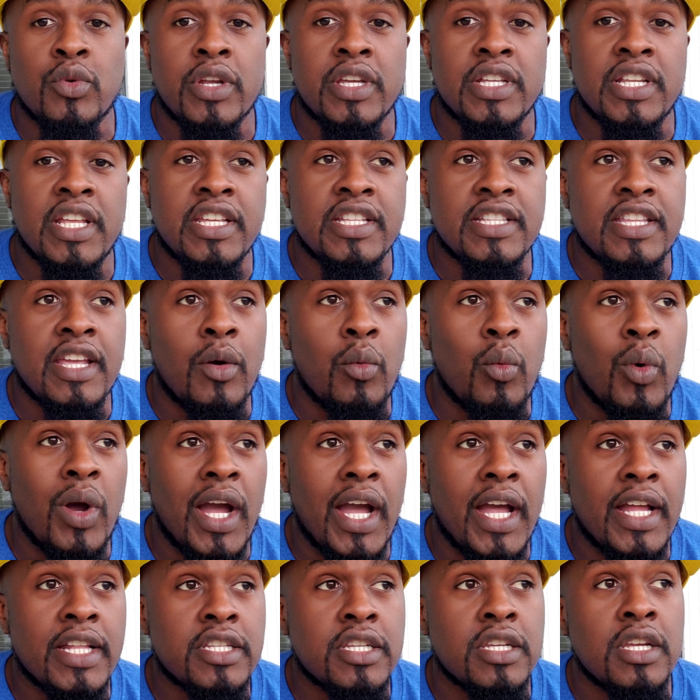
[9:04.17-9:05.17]
Where can I get that
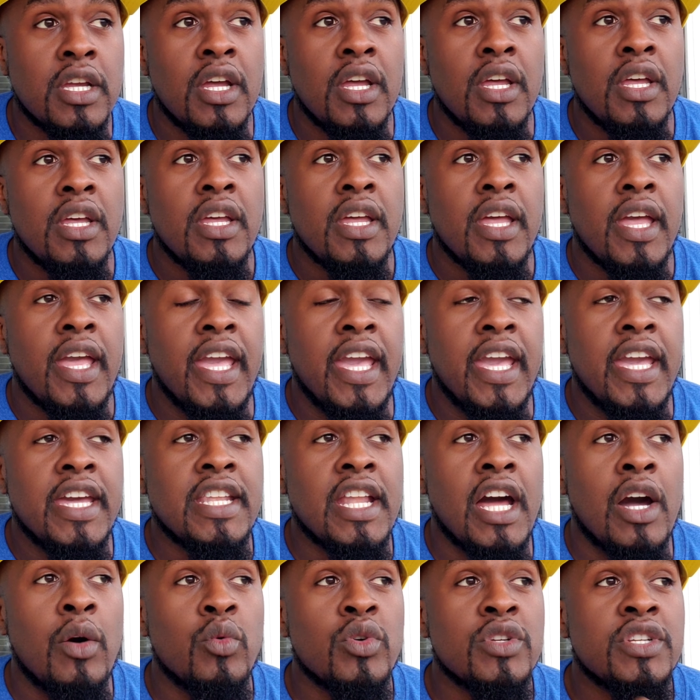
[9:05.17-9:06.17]
watch?
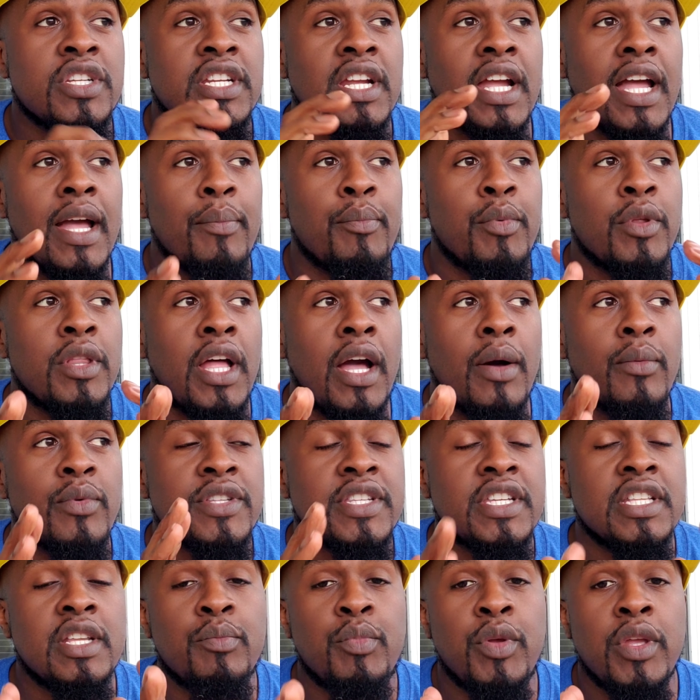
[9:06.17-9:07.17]
And I was shopping, I
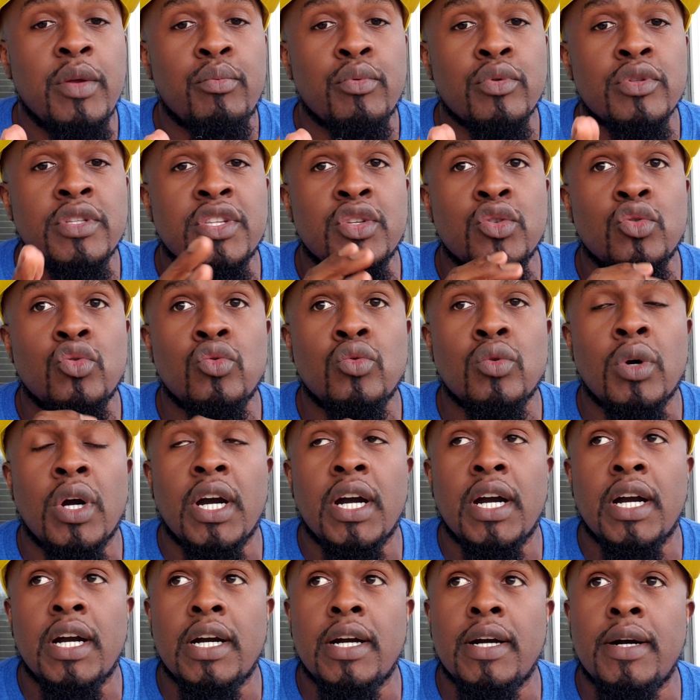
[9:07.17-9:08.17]
was sending people to
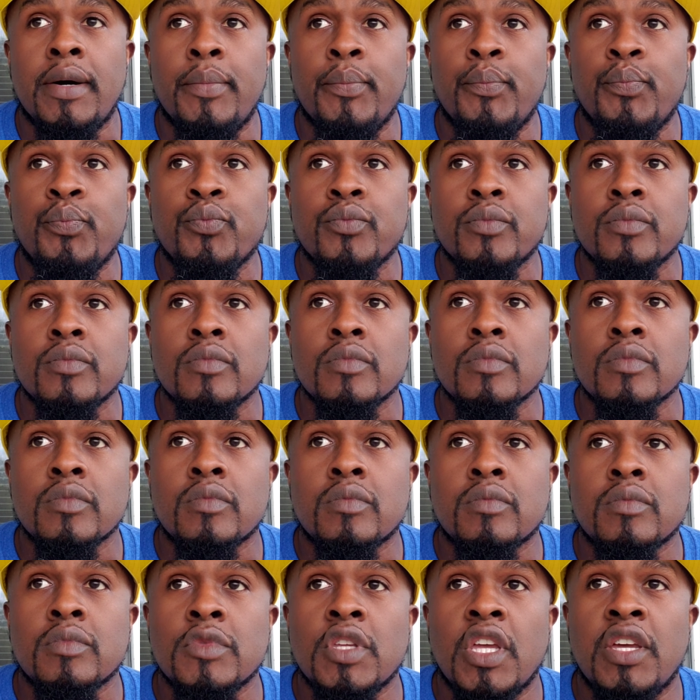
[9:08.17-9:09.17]
um,
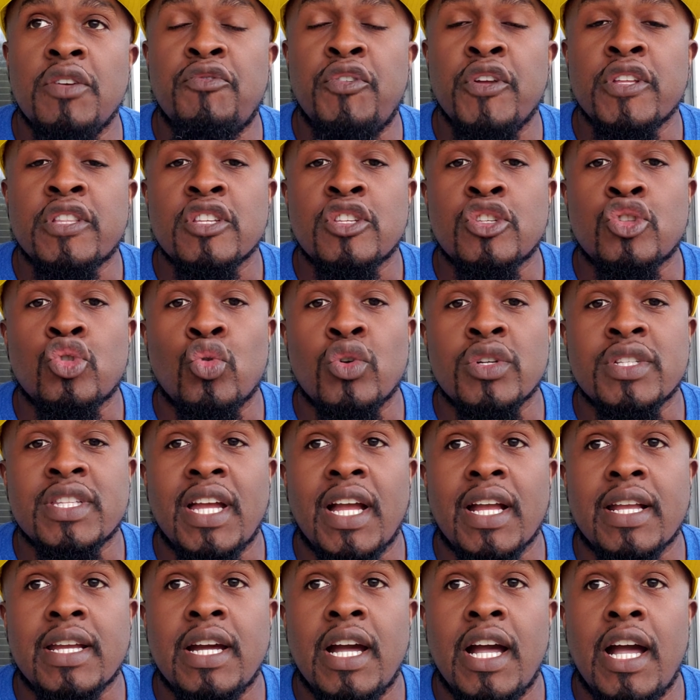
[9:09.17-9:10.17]
Invicta Stores
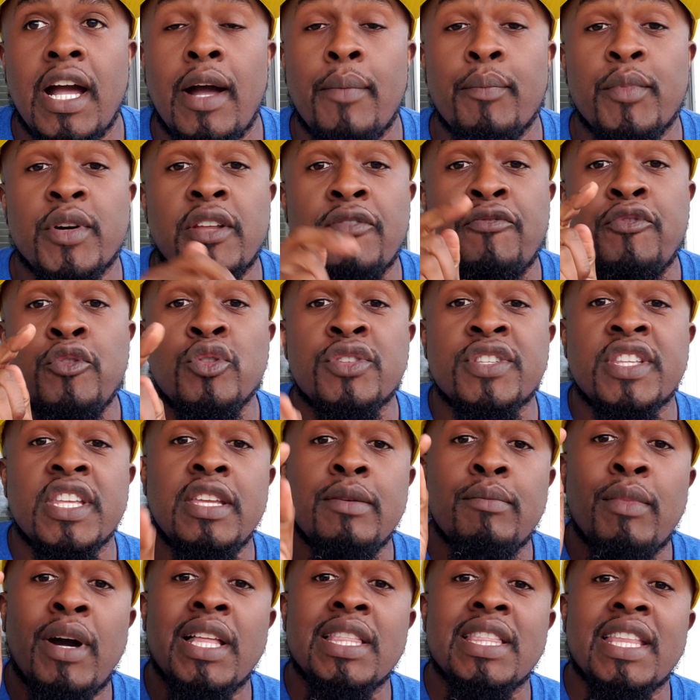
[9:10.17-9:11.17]
dot com. But if you
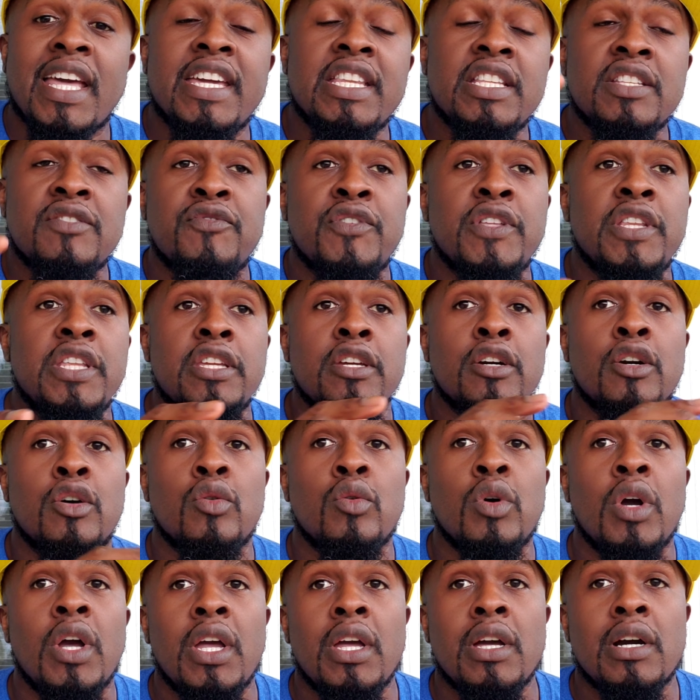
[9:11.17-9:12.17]
see my latest
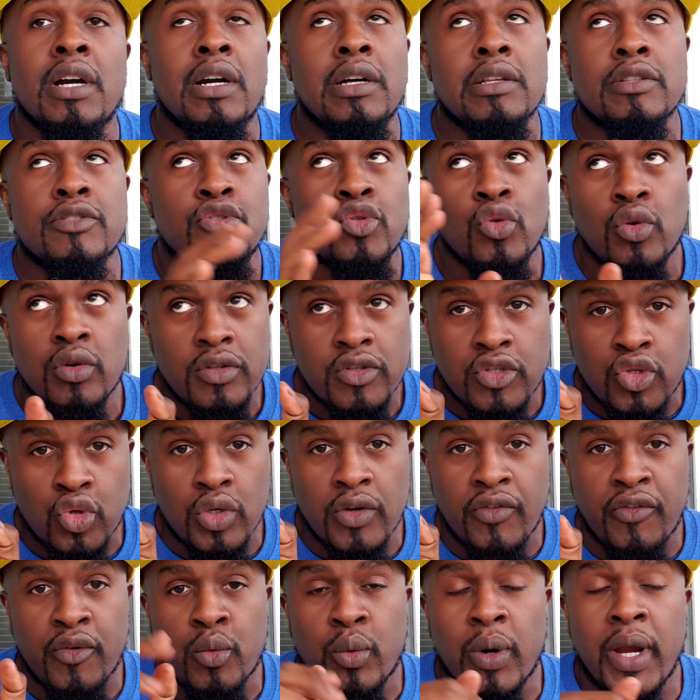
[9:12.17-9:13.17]
video, uh, so,
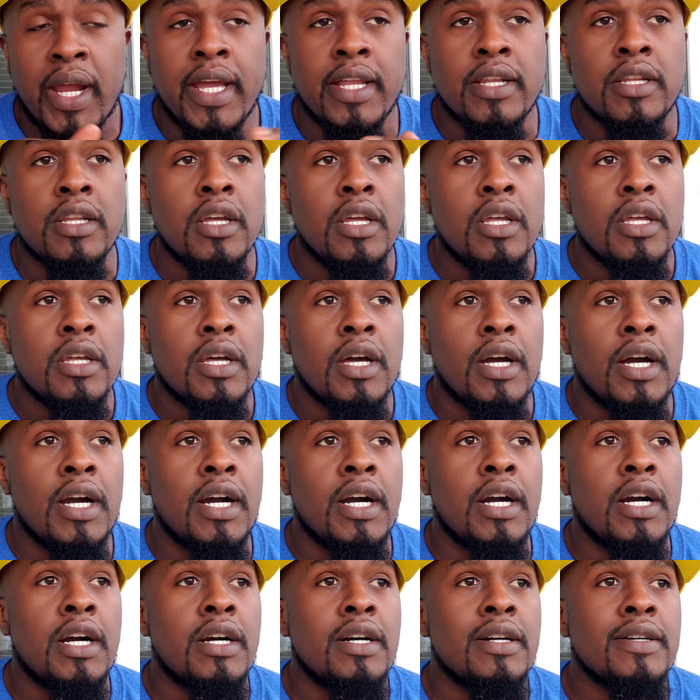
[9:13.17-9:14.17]
sort of a rant,
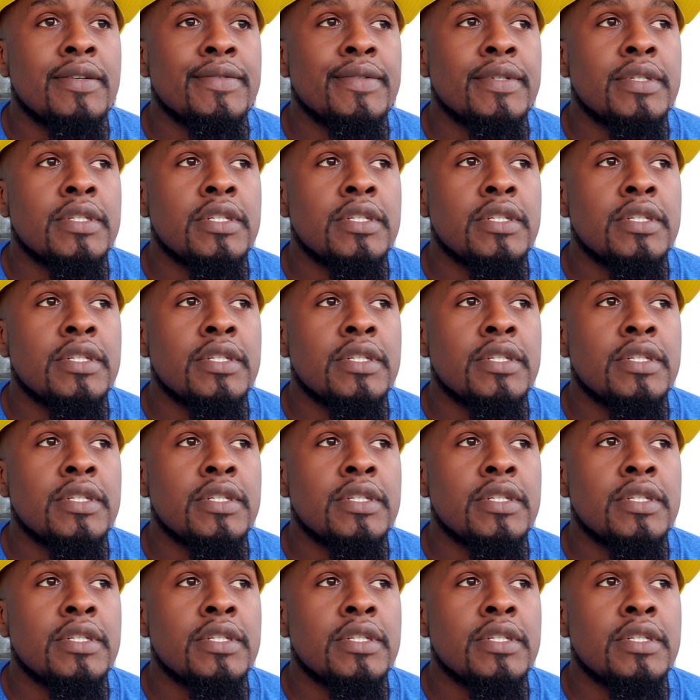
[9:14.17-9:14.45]
uh,